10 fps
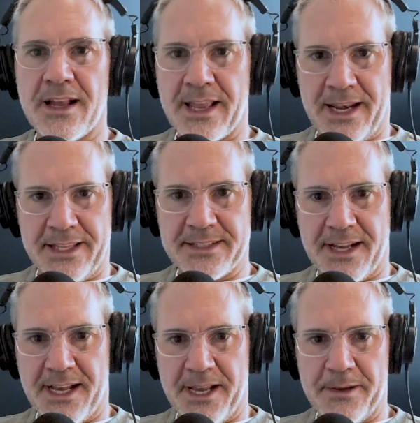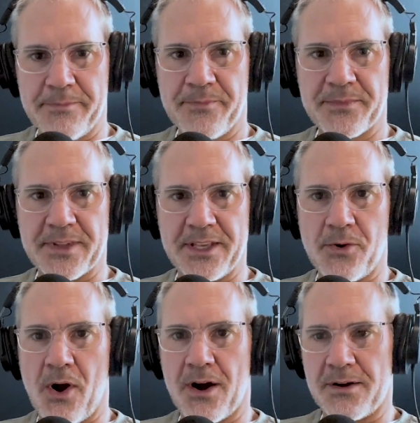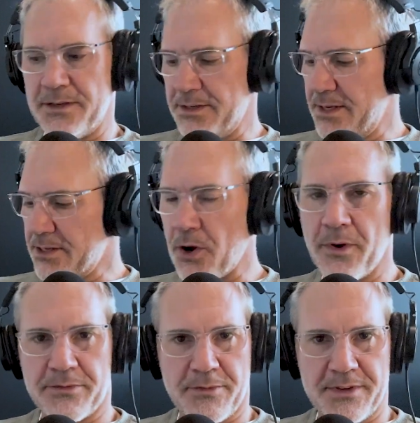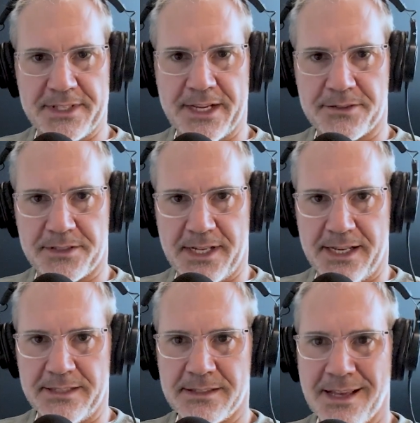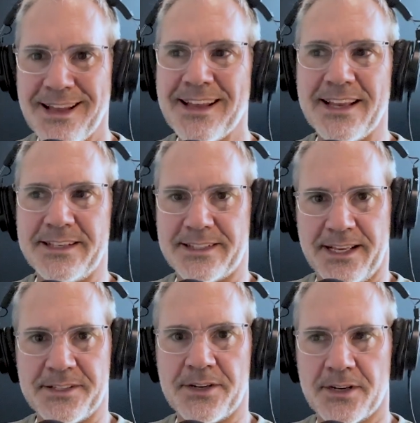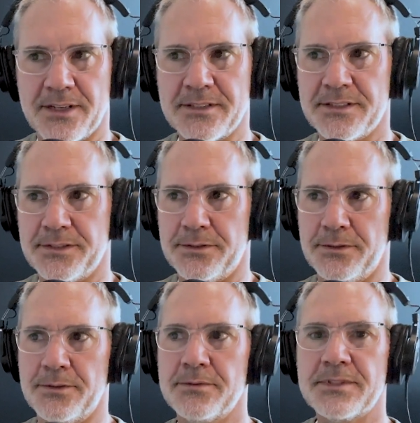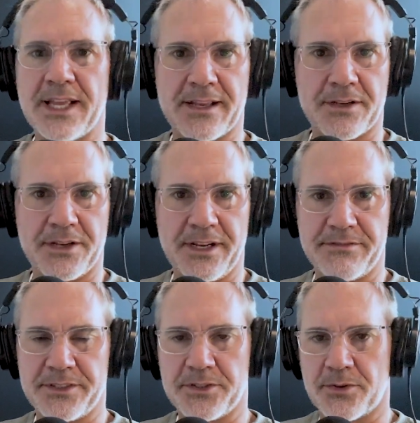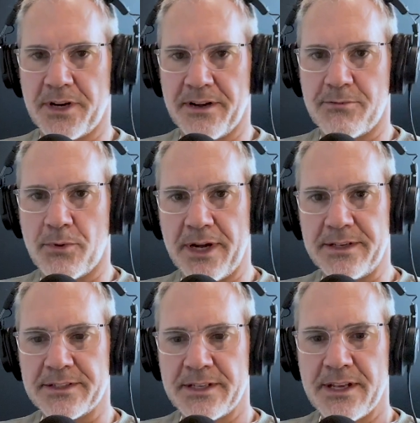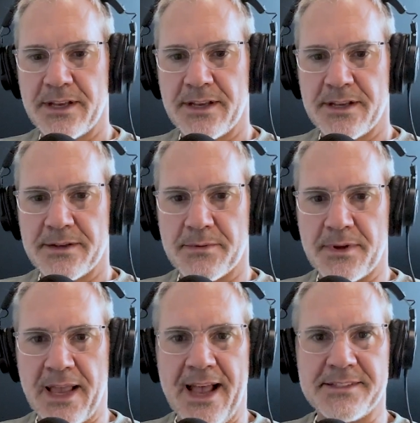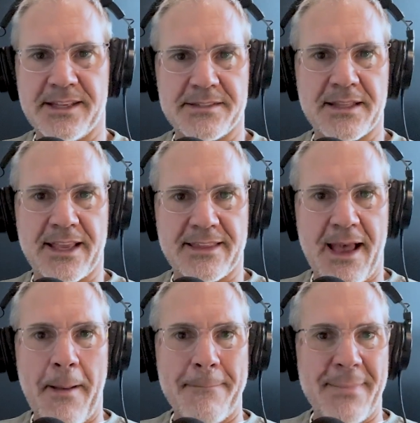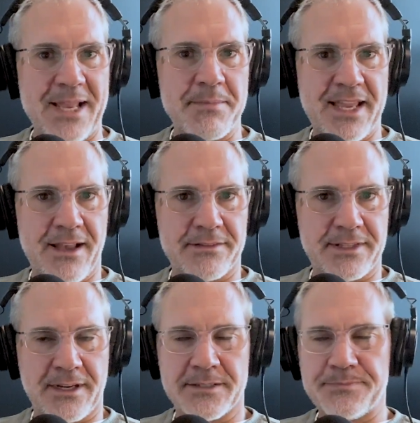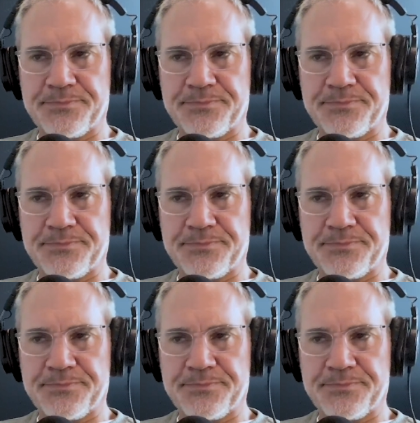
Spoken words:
anytime you are going through this exercise, it doesn't hurt to take a good inventory of what assets like that might be out there